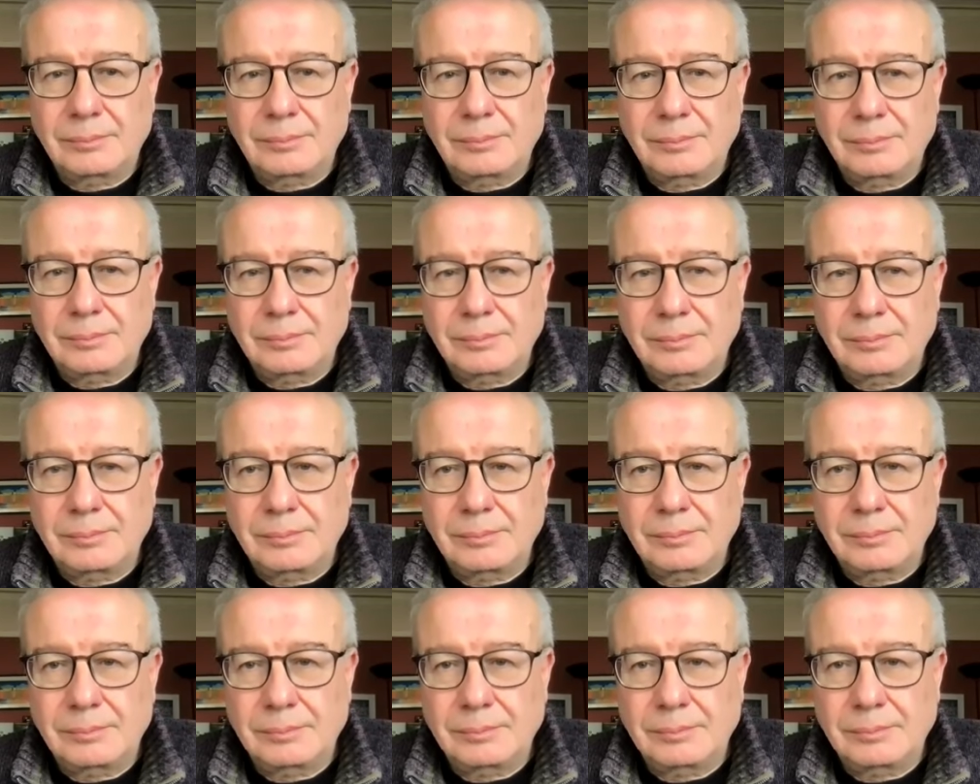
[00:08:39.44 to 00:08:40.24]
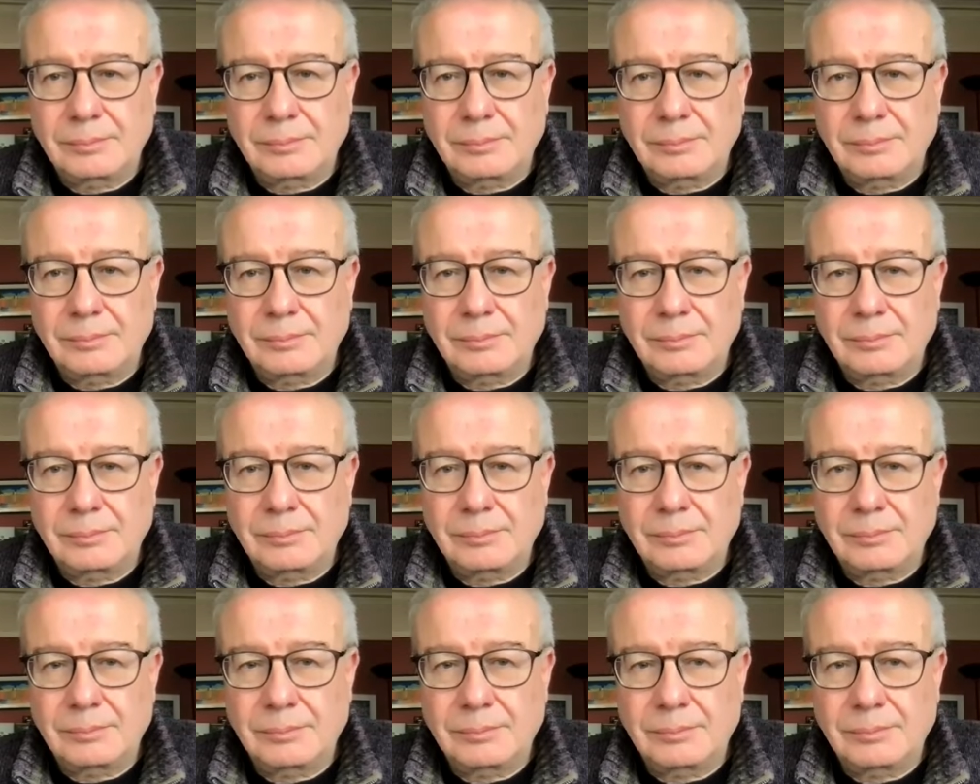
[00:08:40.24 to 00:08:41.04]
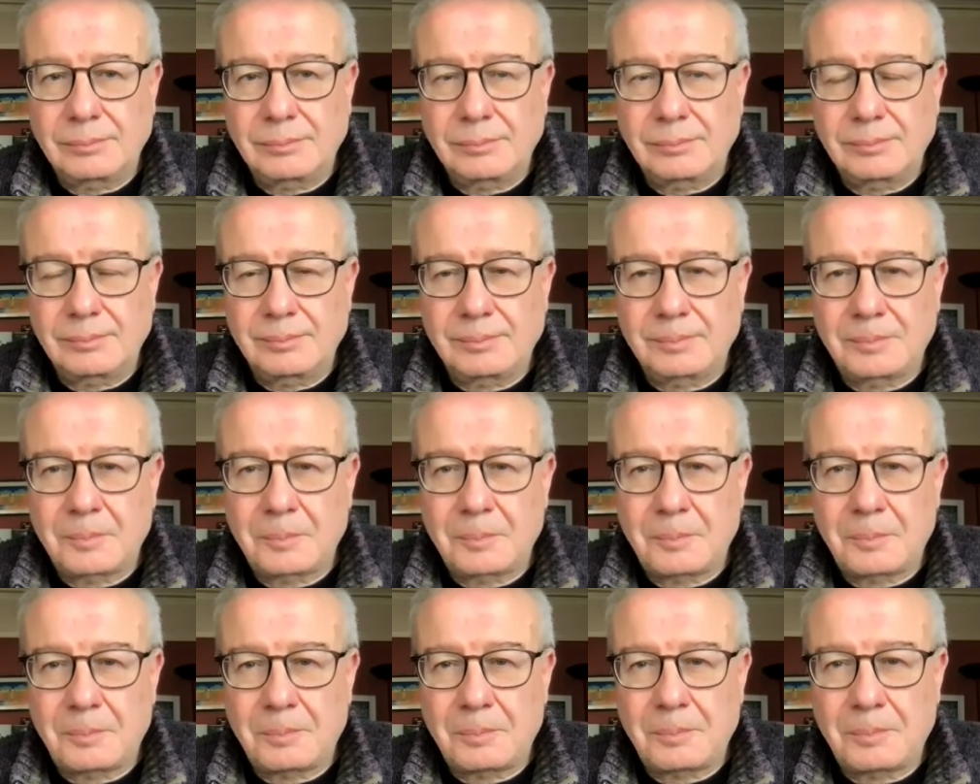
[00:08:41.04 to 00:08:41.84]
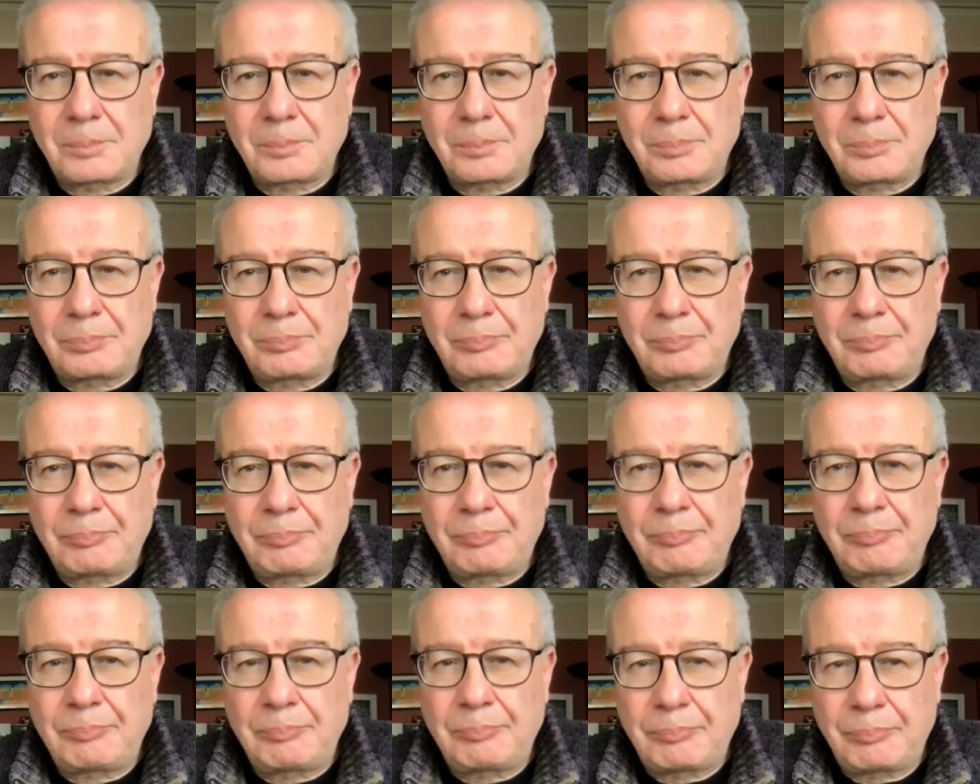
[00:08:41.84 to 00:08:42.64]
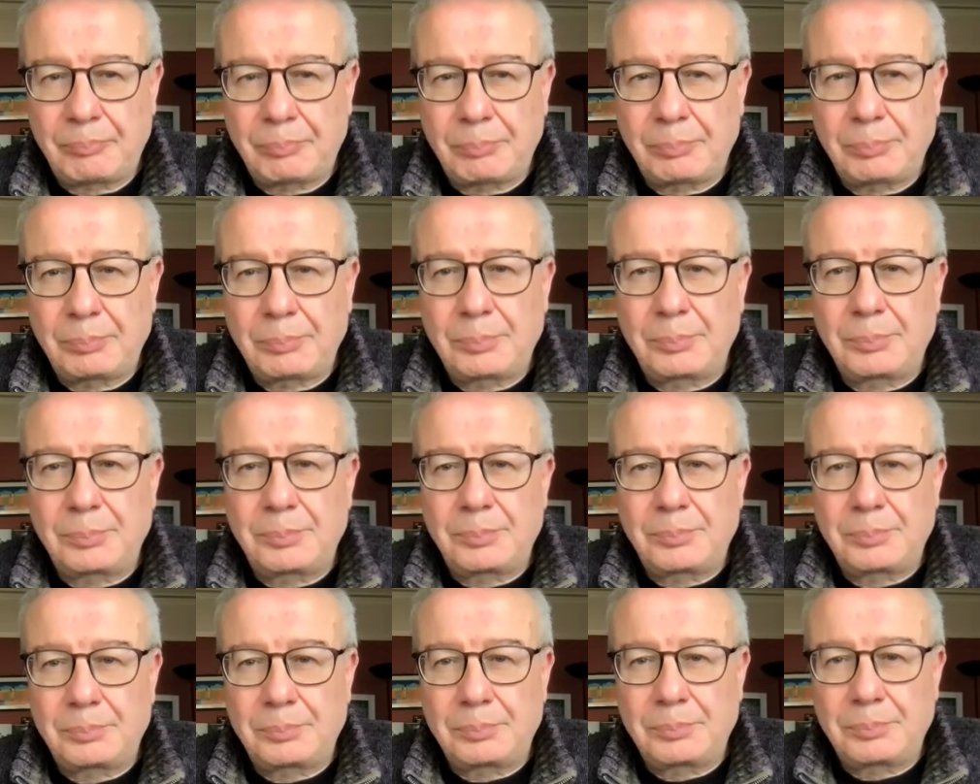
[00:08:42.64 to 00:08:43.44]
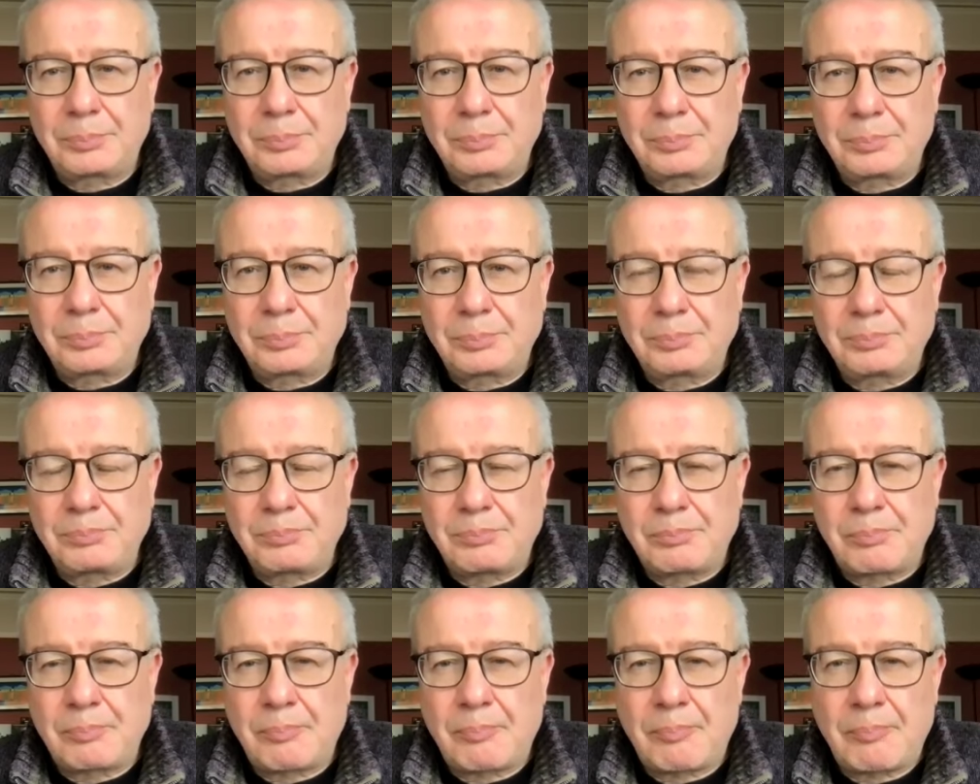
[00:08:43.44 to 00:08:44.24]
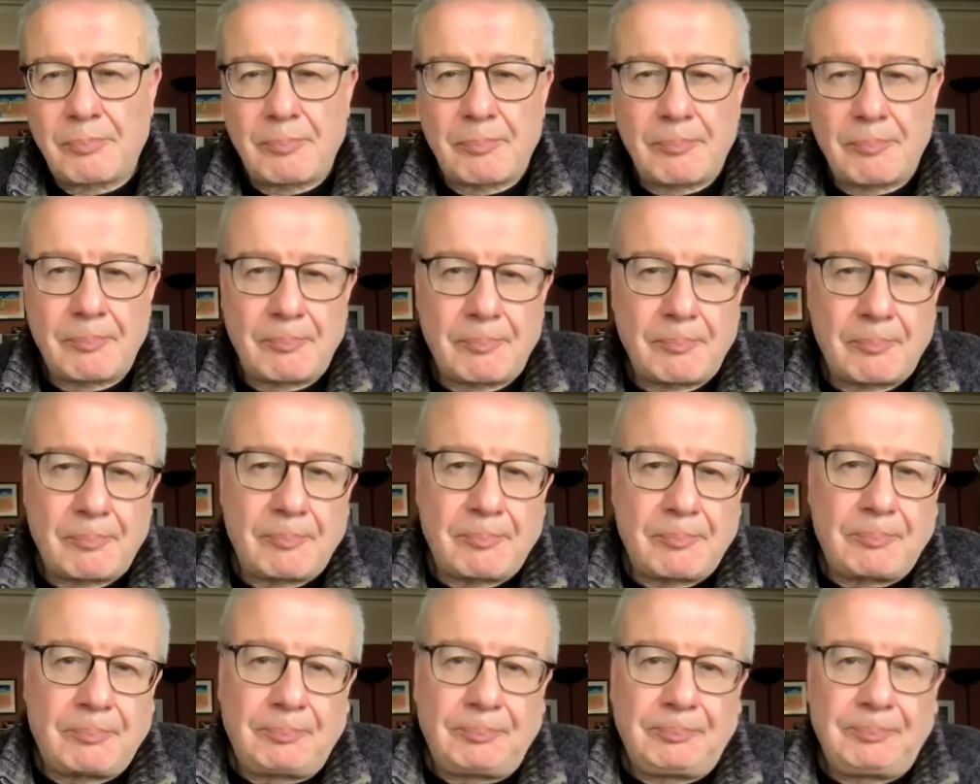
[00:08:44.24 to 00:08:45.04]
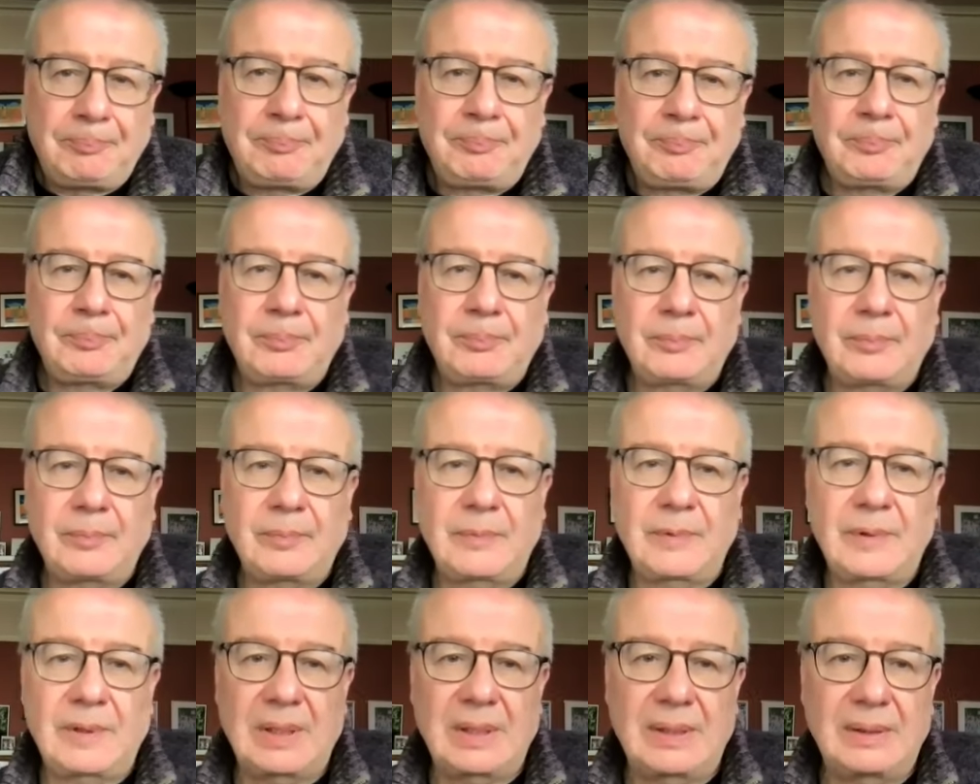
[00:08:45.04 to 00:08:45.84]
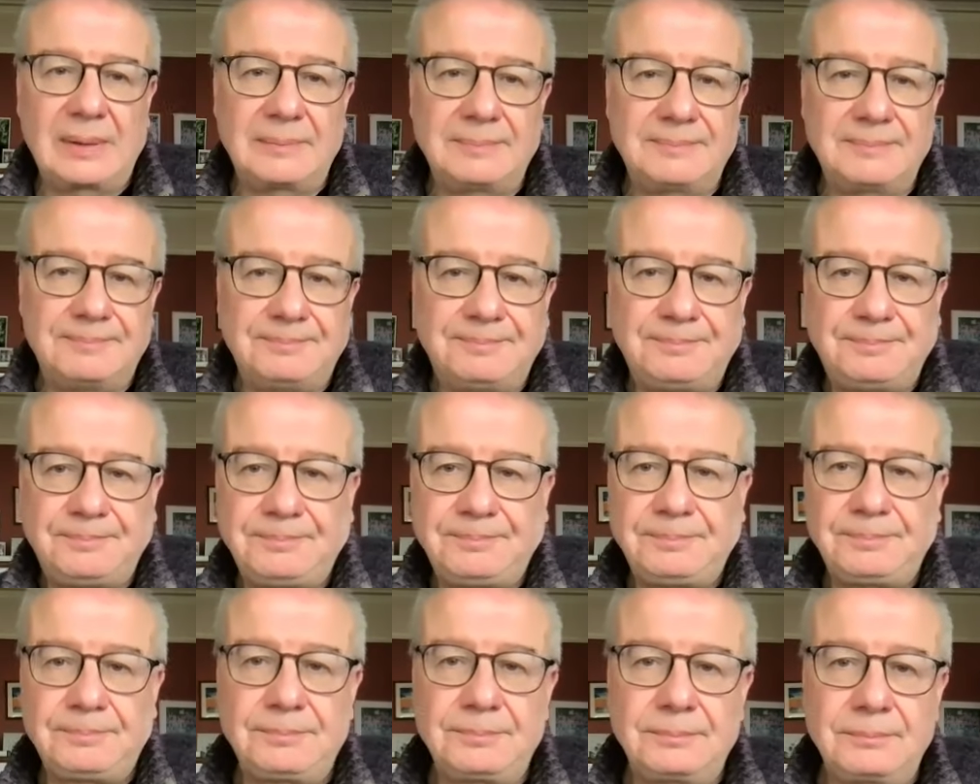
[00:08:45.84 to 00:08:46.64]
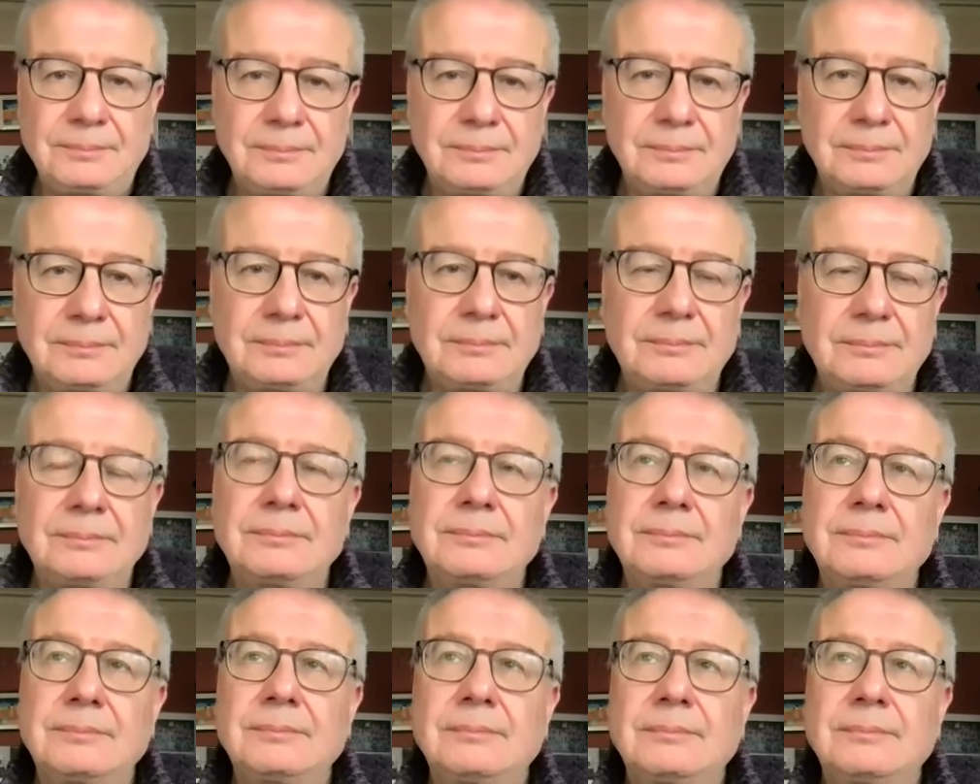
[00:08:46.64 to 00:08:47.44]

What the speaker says: The person shown says nothing.